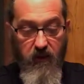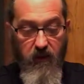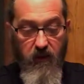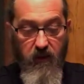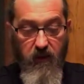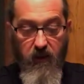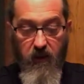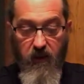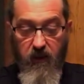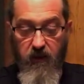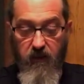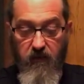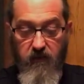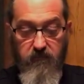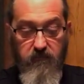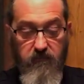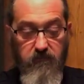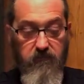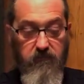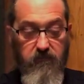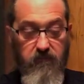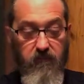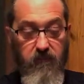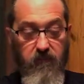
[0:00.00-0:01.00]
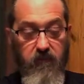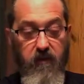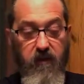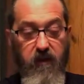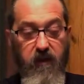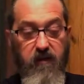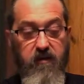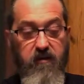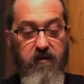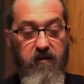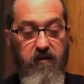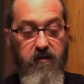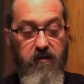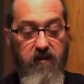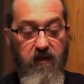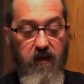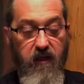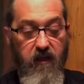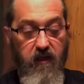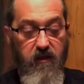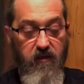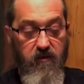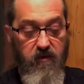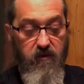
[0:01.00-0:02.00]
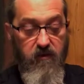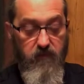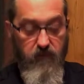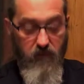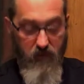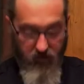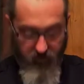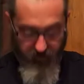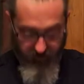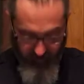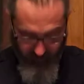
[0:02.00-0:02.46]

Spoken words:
That's the second small